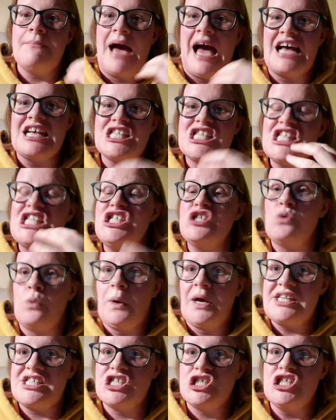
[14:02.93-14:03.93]
them ask these
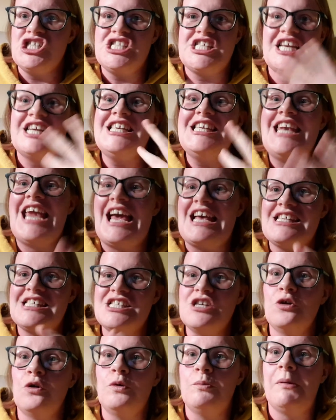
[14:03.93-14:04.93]
questions, and
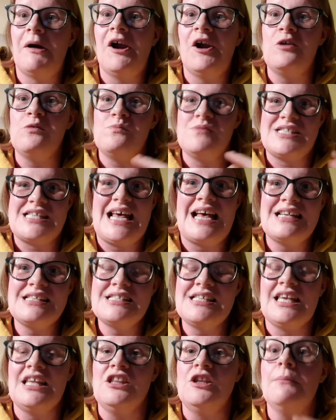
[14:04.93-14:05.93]
yes, Lord Byron was
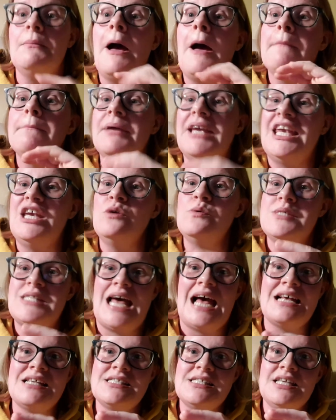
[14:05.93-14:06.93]
asking them, but he was
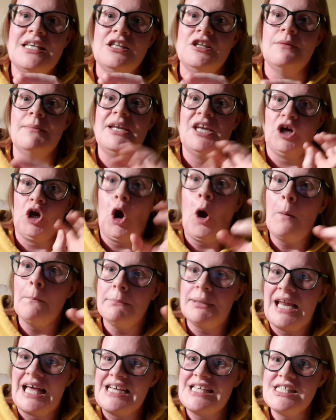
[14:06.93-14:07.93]
asking them in a
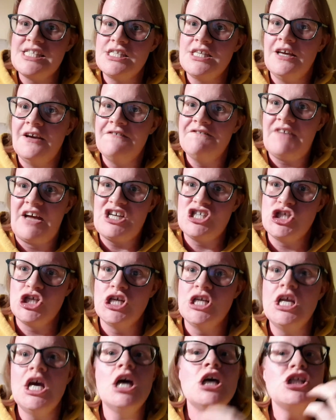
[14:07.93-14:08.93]
complex
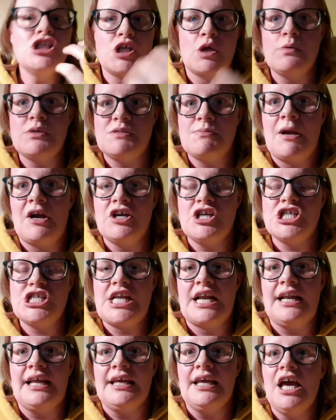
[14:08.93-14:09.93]
fashion. So was Mary
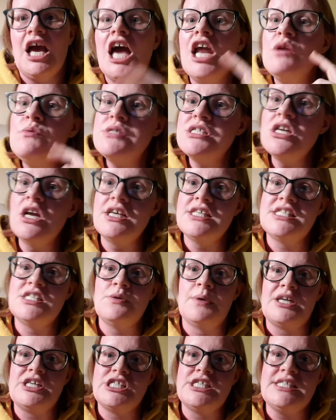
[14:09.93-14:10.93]
Shelley. It was nice to
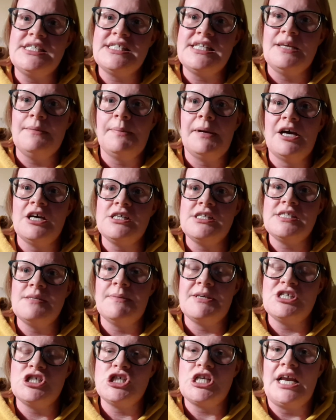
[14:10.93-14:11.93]
actually see Percy
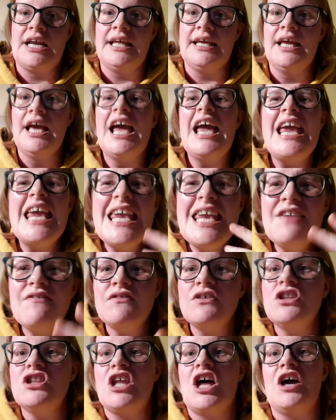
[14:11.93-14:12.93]
Bysshe Shelley,
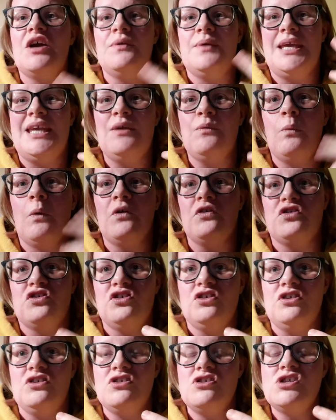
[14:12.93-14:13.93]
even though he
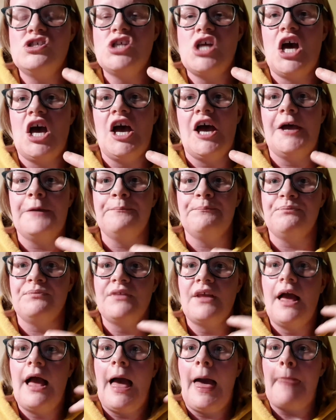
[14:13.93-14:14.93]
wasn't a
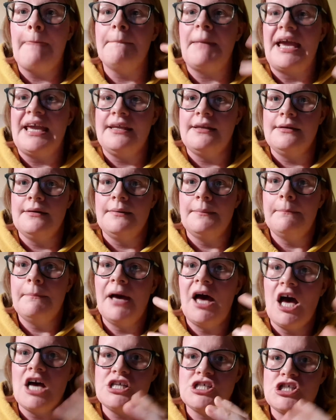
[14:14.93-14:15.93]
main
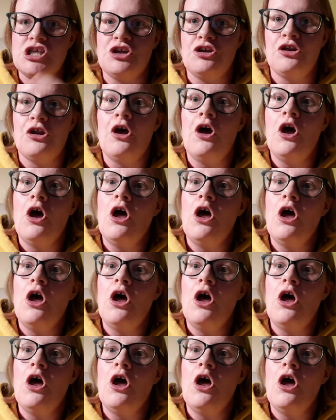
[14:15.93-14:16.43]
person